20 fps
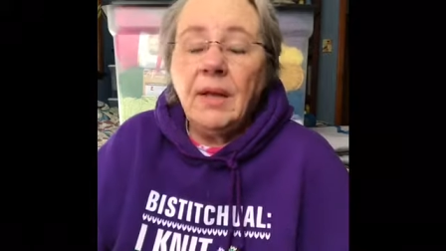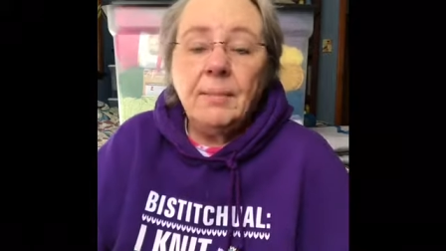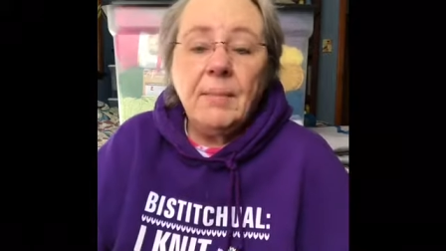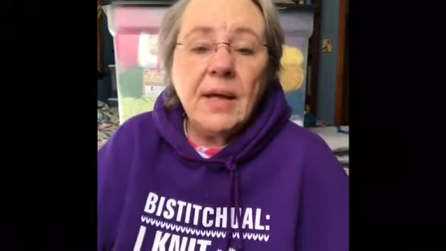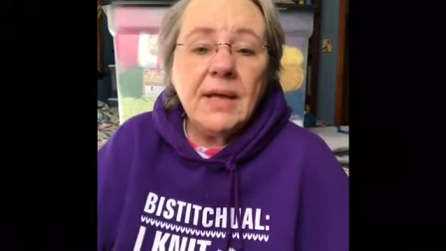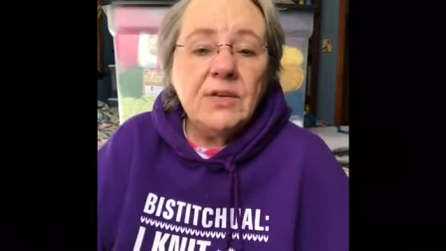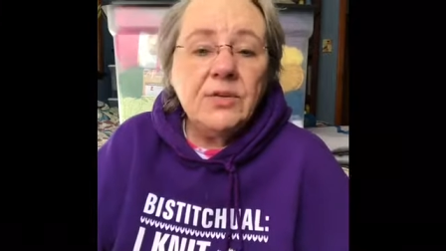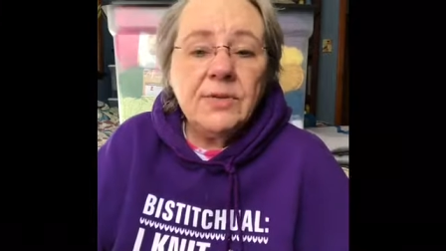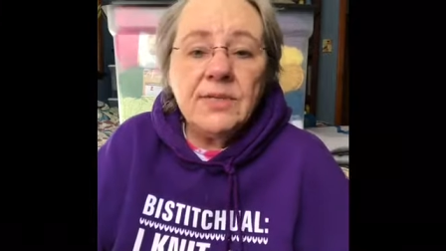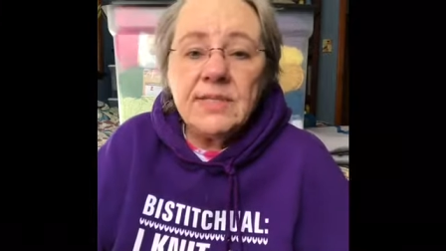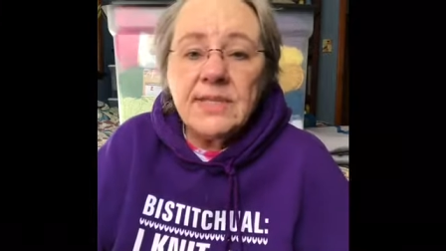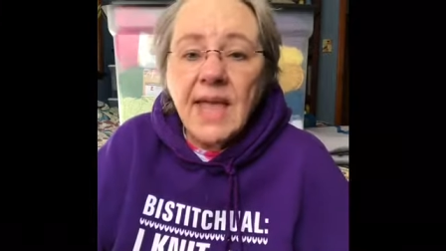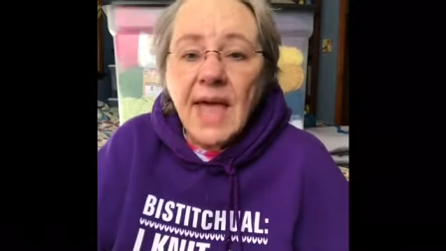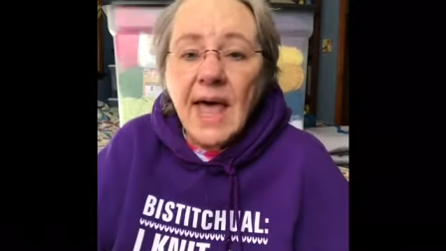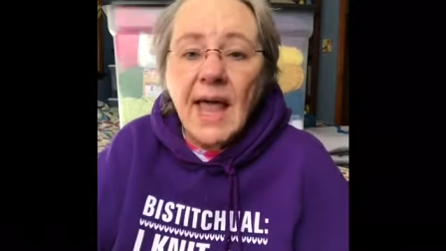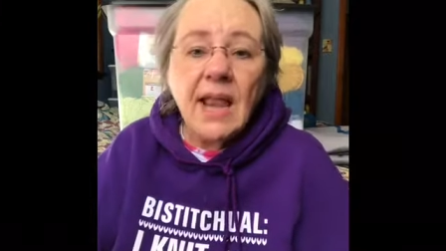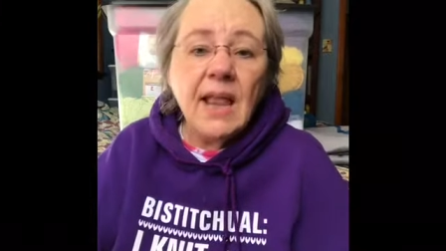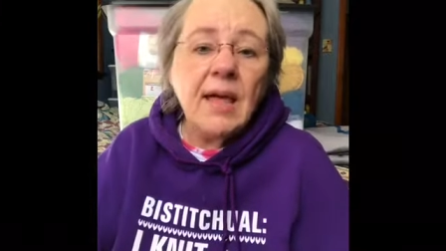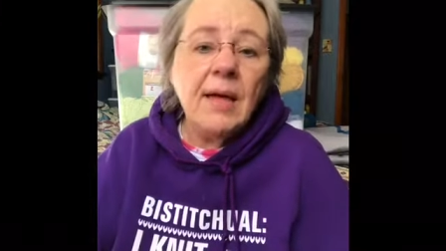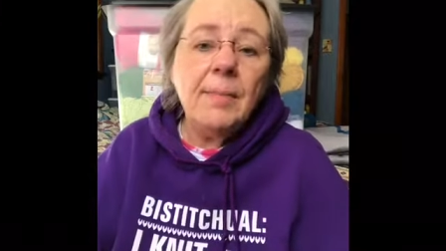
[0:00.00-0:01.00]
might do a
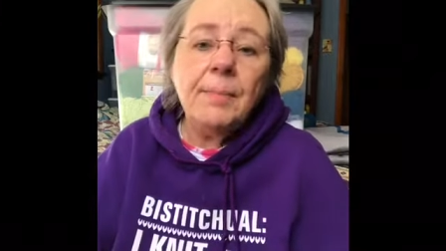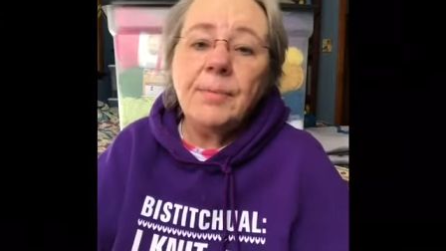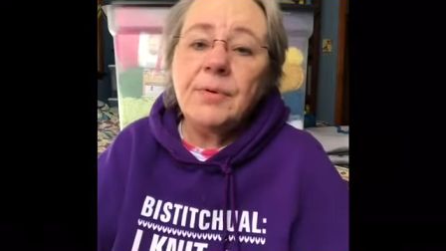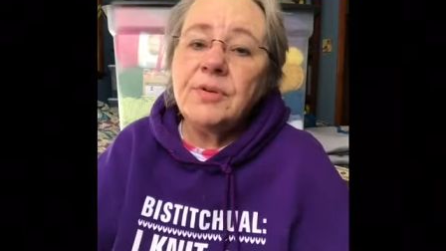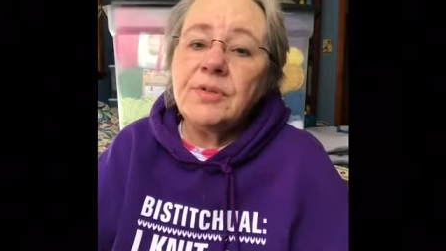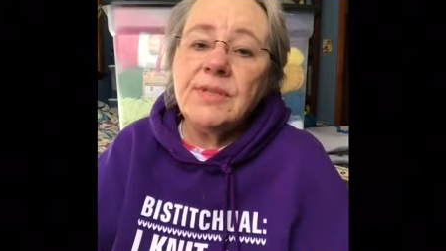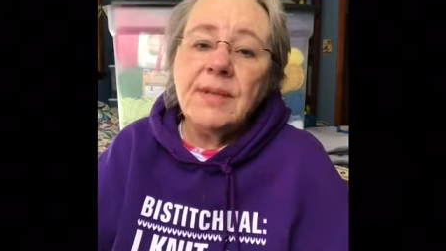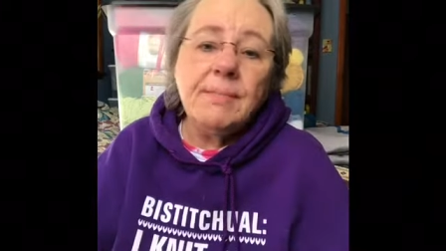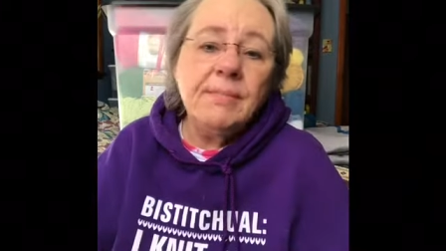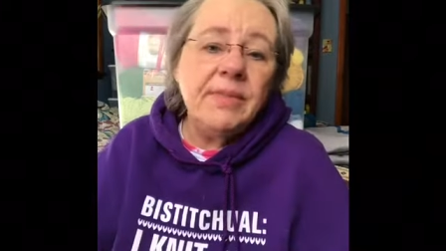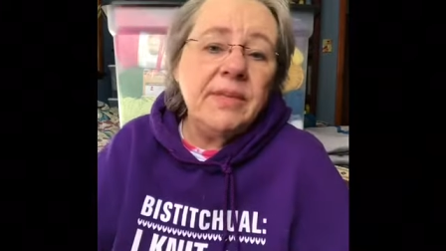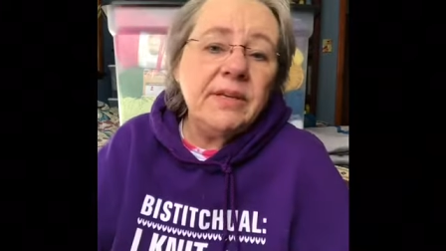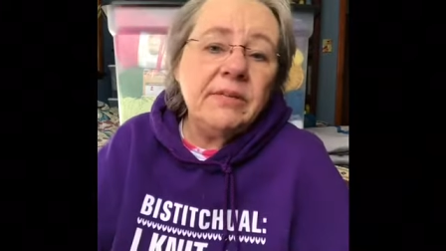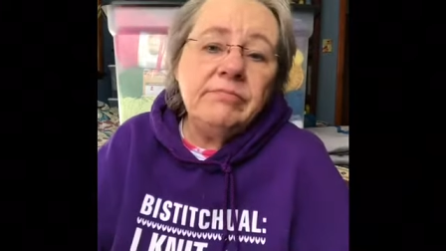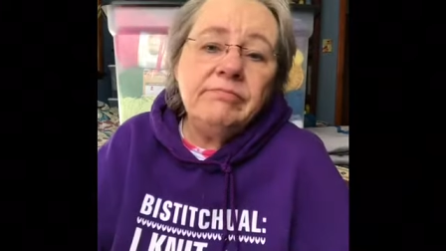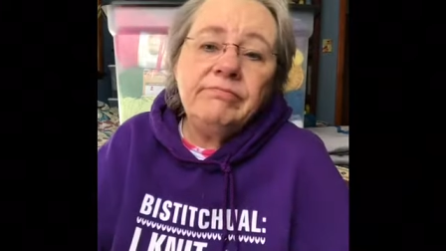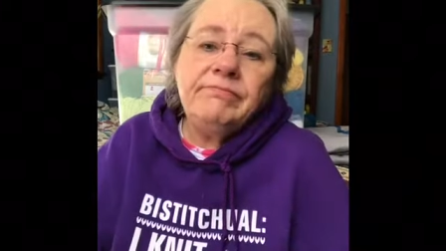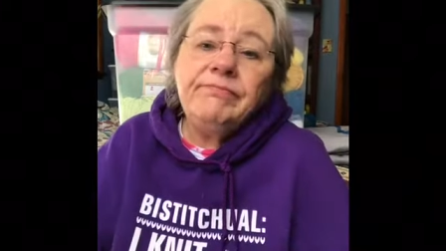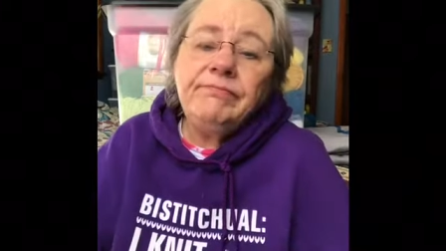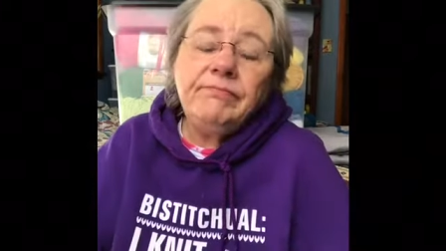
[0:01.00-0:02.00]
scallop or
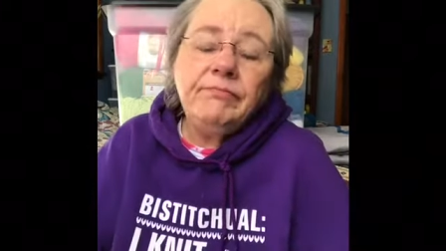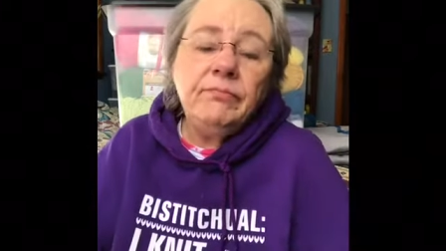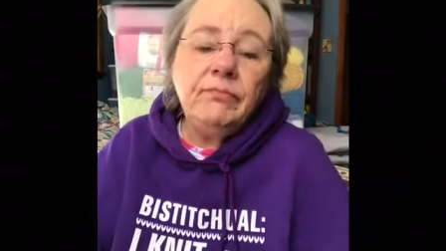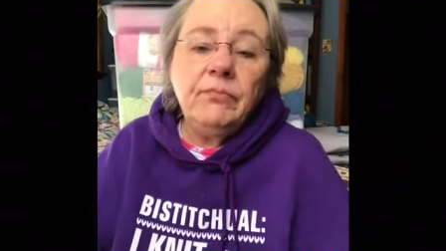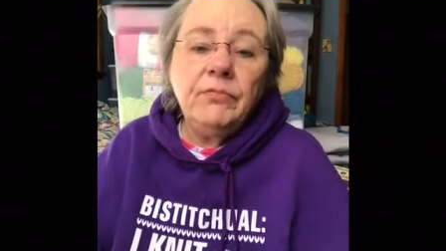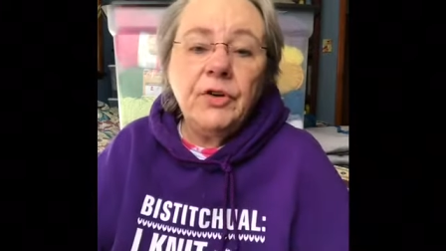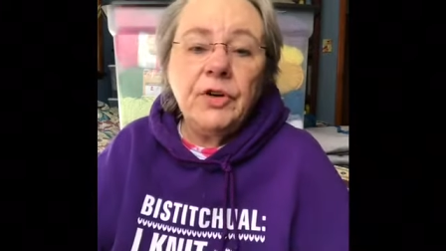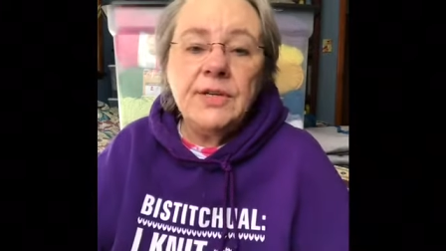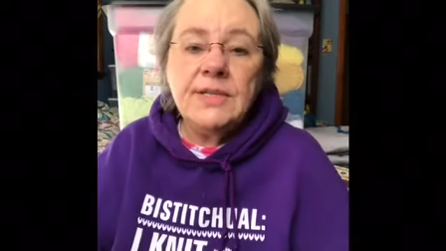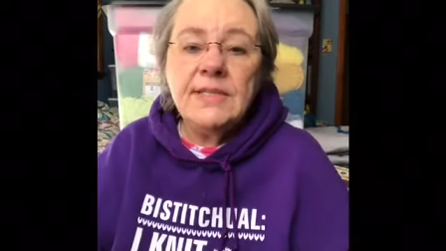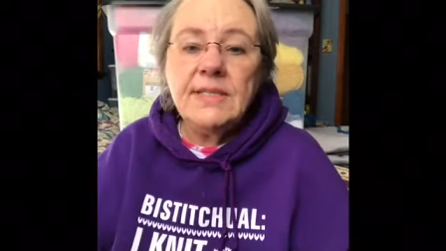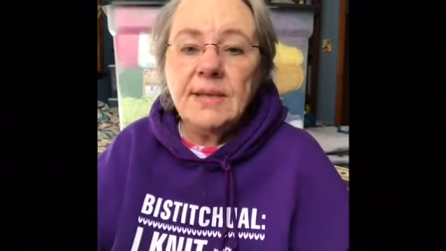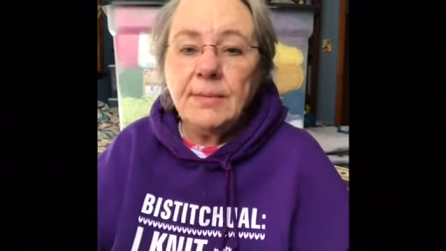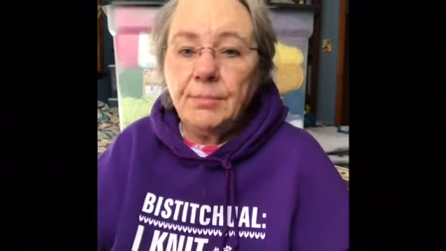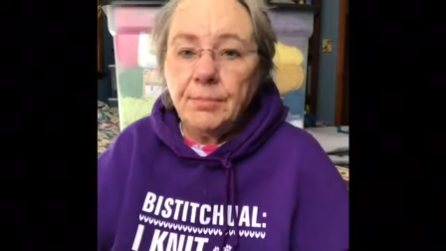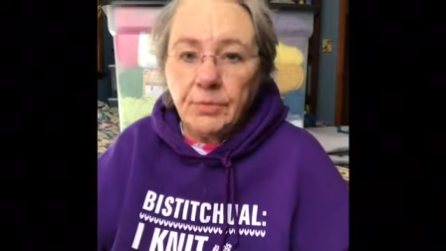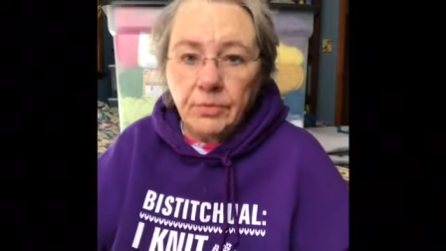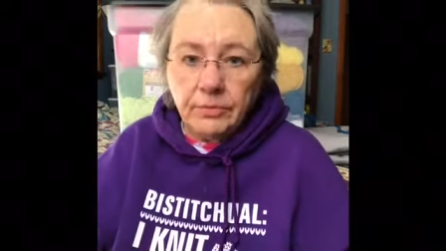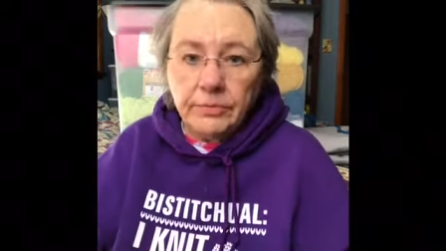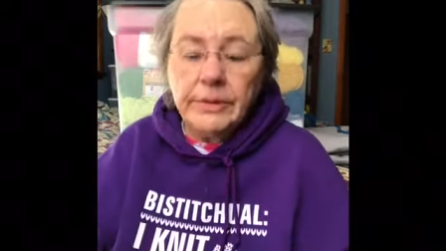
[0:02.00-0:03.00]
something very
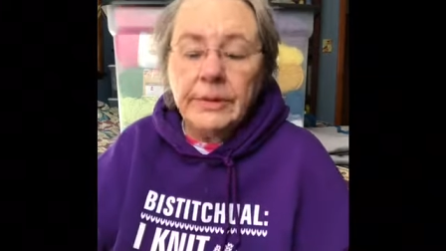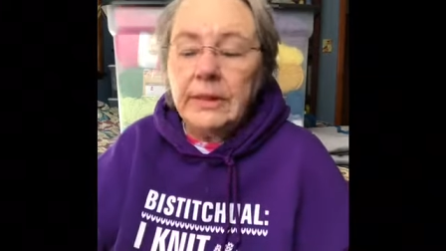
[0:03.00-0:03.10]
simple.